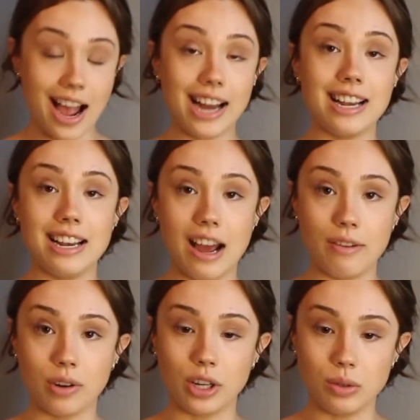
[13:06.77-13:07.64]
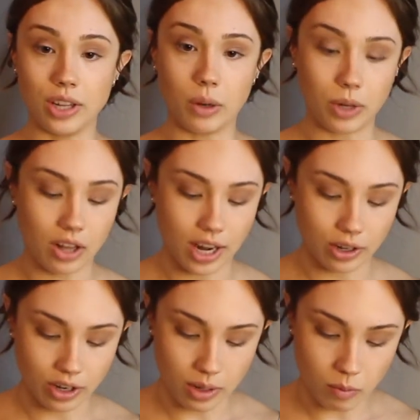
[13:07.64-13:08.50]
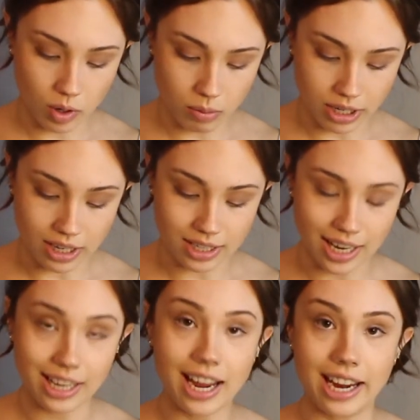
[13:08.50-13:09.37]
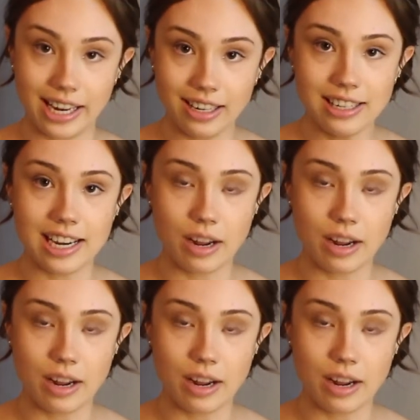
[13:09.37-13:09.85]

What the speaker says: I never use liquid liner anymore because I can't,